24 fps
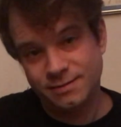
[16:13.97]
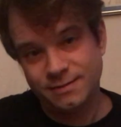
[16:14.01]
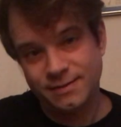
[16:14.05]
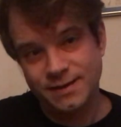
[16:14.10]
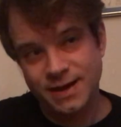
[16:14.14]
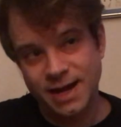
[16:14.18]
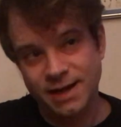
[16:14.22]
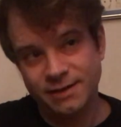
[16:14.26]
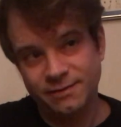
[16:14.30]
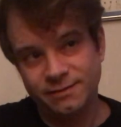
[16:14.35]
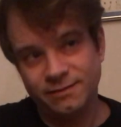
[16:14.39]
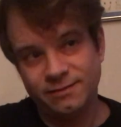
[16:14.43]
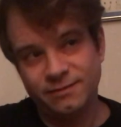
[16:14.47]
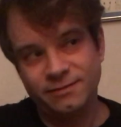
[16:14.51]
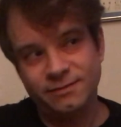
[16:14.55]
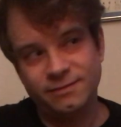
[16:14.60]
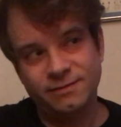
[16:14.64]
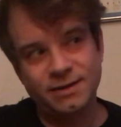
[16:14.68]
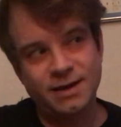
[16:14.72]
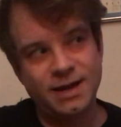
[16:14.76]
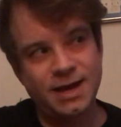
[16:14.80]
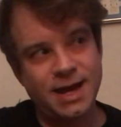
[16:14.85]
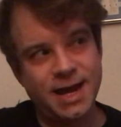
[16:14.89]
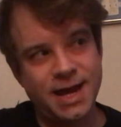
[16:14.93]

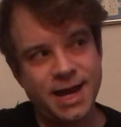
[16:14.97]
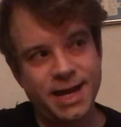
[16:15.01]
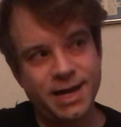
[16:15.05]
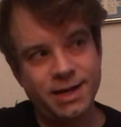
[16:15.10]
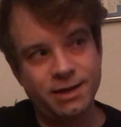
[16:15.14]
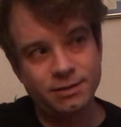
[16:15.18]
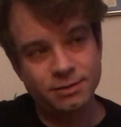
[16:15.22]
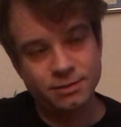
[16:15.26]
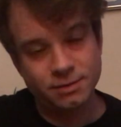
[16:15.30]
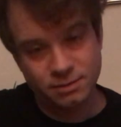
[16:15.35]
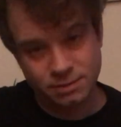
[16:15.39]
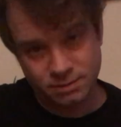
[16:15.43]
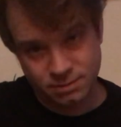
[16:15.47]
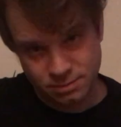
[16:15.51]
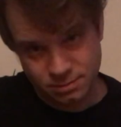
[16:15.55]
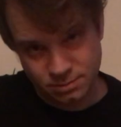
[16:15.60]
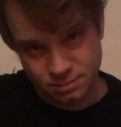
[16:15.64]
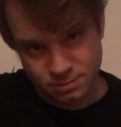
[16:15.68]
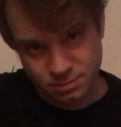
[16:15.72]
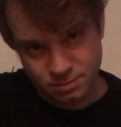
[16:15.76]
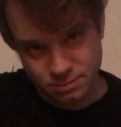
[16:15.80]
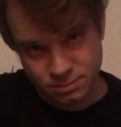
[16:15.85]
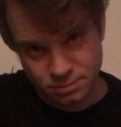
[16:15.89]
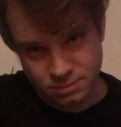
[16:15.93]
That's A.
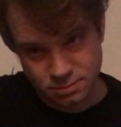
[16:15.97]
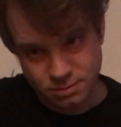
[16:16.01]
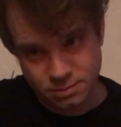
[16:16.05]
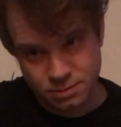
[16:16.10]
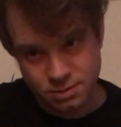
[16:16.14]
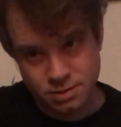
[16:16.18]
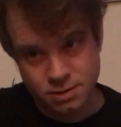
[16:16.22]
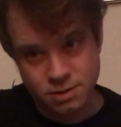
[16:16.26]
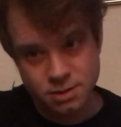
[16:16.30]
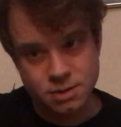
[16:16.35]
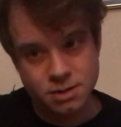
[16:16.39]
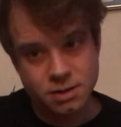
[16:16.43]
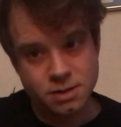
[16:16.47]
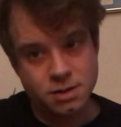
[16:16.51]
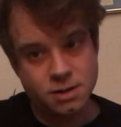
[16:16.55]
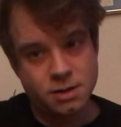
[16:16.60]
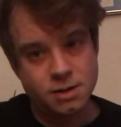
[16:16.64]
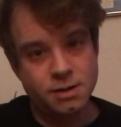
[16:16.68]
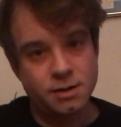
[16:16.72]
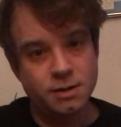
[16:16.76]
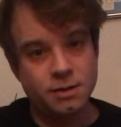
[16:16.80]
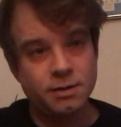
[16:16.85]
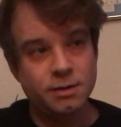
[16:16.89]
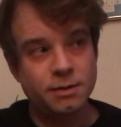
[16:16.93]

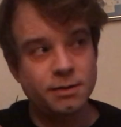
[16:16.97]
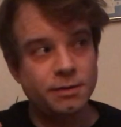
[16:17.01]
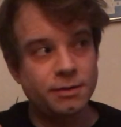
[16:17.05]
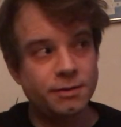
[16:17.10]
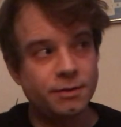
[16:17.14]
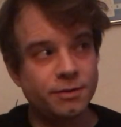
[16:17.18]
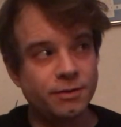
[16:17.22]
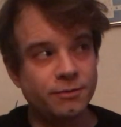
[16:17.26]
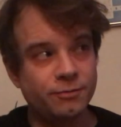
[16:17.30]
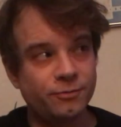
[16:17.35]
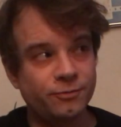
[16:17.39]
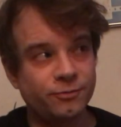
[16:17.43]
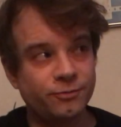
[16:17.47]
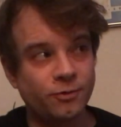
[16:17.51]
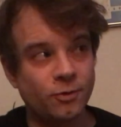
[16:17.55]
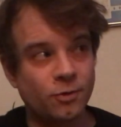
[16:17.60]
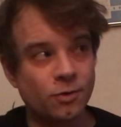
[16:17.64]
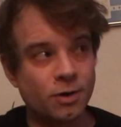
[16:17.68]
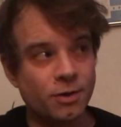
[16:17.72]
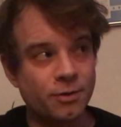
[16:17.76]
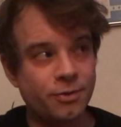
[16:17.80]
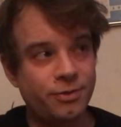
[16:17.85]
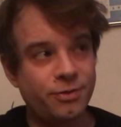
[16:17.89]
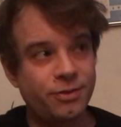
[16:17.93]
The
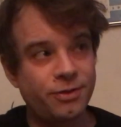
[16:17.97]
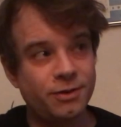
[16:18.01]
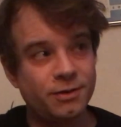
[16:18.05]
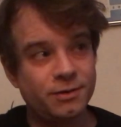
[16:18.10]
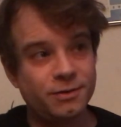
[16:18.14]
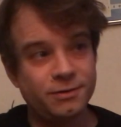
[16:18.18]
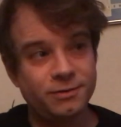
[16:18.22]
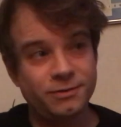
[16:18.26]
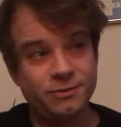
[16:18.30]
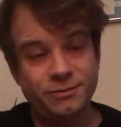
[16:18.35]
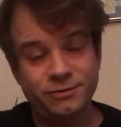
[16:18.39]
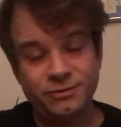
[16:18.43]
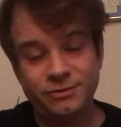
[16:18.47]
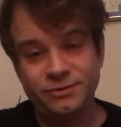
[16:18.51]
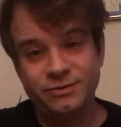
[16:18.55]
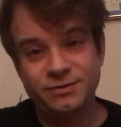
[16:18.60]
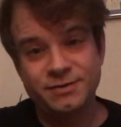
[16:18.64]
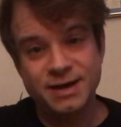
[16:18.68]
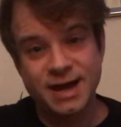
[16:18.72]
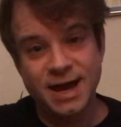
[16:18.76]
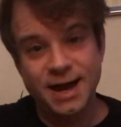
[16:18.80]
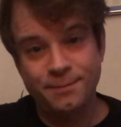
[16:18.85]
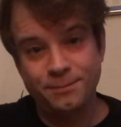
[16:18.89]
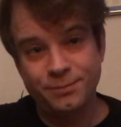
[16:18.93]
fourth
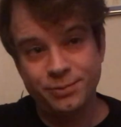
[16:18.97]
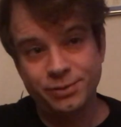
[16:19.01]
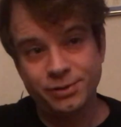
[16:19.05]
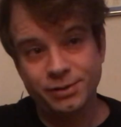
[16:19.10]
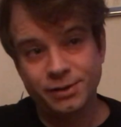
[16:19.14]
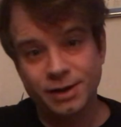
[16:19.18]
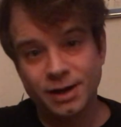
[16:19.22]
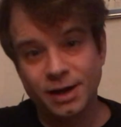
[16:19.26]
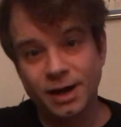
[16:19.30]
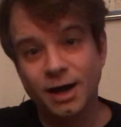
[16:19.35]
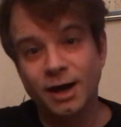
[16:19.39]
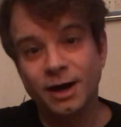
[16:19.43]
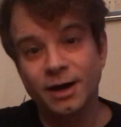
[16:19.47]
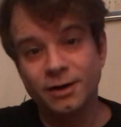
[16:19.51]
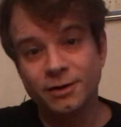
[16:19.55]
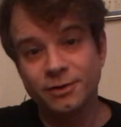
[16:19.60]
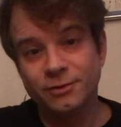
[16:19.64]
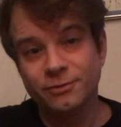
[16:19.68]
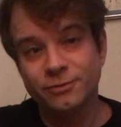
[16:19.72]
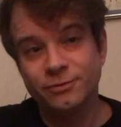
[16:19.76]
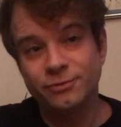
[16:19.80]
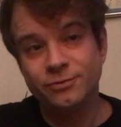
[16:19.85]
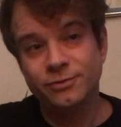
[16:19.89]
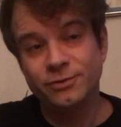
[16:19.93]
step
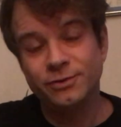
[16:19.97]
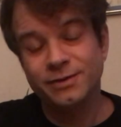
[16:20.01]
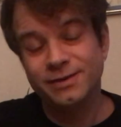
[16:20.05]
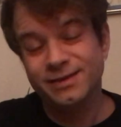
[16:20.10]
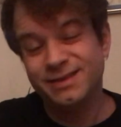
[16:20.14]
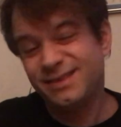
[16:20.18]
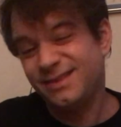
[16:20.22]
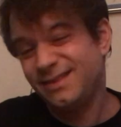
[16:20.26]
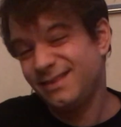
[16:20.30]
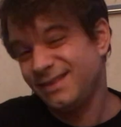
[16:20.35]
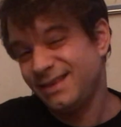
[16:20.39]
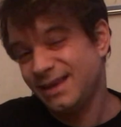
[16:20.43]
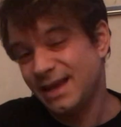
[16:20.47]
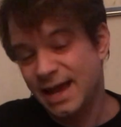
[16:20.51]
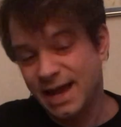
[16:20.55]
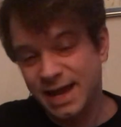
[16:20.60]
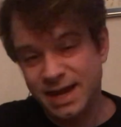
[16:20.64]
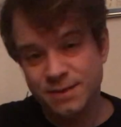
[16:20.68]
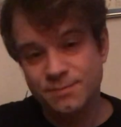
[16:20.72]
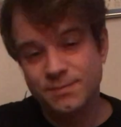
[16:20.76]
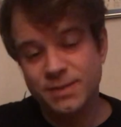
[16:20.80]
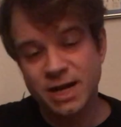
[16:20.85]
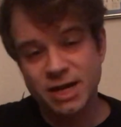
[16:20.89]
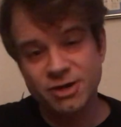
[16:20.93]
of the
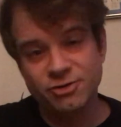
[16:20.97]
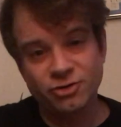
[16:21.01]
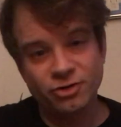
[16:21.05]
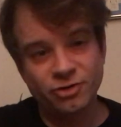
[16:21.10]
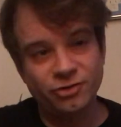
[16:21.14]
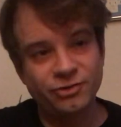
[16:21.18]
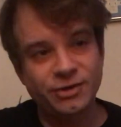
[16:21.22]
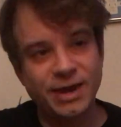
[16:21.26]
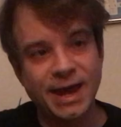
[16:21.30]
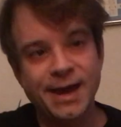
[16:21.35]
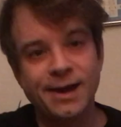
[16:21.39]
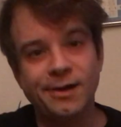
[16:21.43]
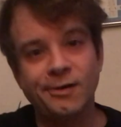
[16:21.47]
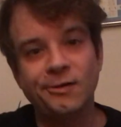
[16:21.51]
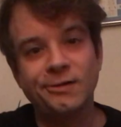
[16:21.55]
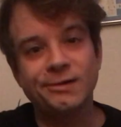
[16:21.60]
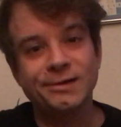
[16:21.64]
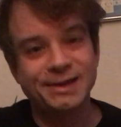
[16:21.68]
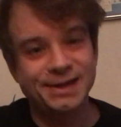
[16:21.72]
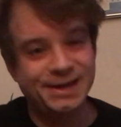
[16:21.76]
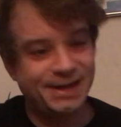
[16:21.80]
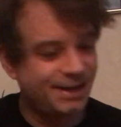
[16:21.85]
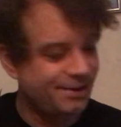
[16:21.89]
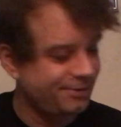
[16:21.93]
A major scale
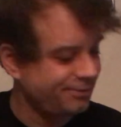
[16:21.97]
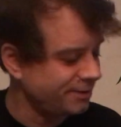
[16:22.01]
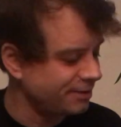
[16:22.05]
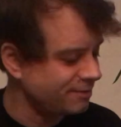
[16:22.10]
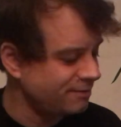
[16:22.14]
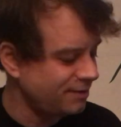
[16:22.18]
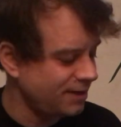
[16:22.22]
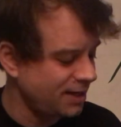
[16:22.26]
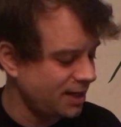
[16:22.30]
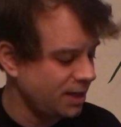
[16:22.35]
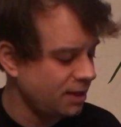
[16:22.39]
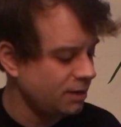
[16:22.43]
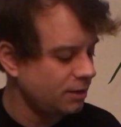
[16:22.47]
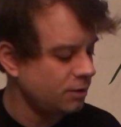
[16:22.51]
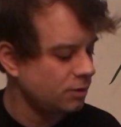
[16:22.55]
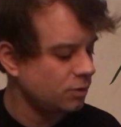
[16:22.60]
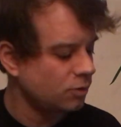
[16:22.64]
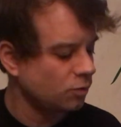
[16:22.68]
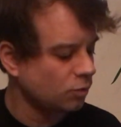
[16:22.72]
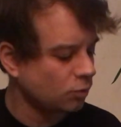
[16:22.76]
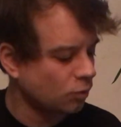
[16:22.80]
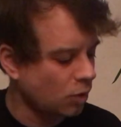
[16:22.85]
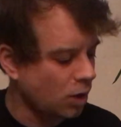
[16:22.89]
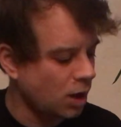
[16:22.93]
is a D.
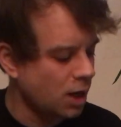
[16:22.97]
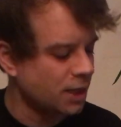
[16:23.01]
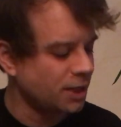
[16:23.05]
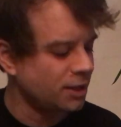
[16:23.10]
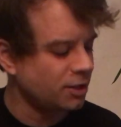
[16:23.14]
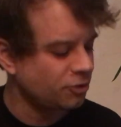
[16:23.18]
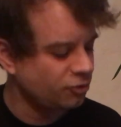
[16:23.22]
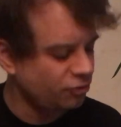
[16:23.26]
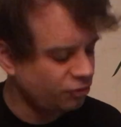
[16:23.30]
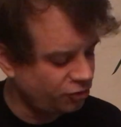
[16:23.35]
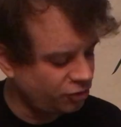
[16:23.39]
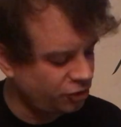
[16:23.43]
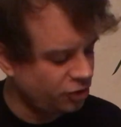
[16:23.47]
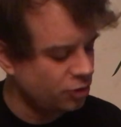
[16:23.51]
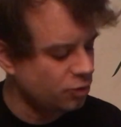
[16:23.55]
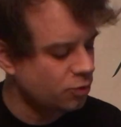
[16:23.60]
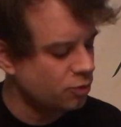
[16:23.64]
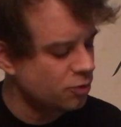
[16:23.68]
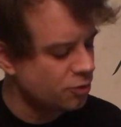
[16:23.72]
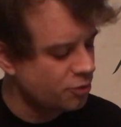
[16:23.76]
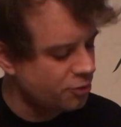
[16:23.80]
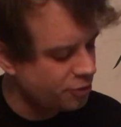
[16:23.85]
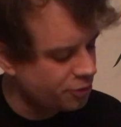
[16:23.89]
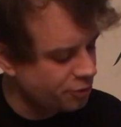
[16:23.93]
1,
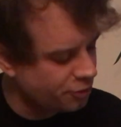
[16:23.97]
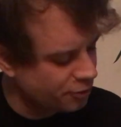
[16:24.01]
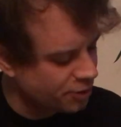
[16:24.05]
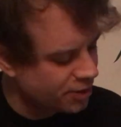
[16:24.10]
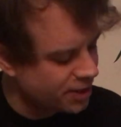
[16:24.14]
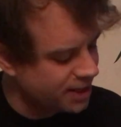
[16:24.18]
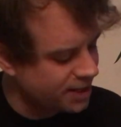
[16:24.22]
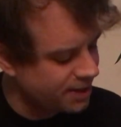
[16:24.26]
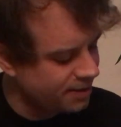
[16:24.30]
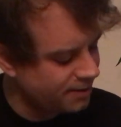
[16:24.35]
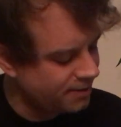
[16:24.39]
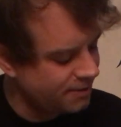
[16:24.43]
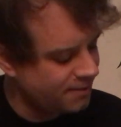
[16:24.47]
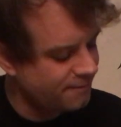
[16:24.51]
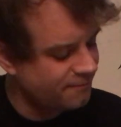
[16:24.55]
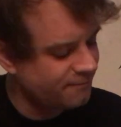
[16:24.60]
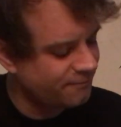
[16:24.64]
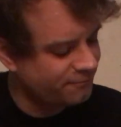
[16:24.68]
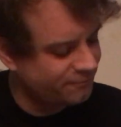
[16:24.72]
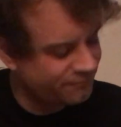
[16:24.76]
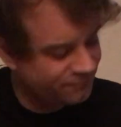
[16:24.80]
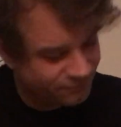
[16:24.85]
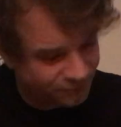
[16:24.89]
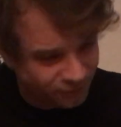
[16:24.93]
2, 3,
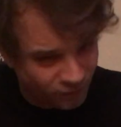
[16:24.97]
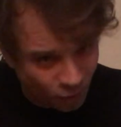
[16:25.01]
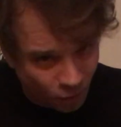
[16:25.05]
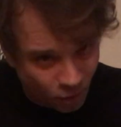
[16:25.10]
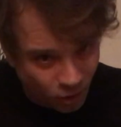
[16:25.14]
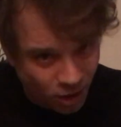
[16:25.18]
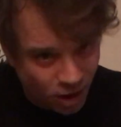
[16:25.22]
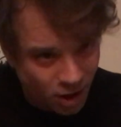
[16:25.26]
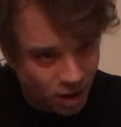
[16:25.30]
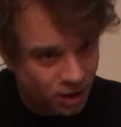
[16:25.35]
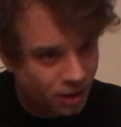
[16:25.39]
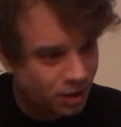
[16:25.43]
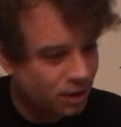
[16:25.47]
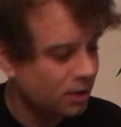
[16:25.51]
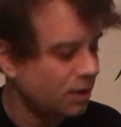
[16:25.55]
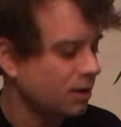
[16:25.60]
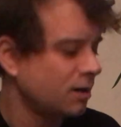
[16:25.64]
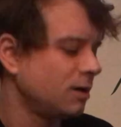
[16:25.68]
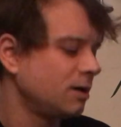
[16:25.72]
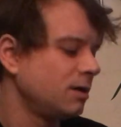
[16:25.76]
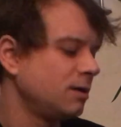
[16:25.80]
4.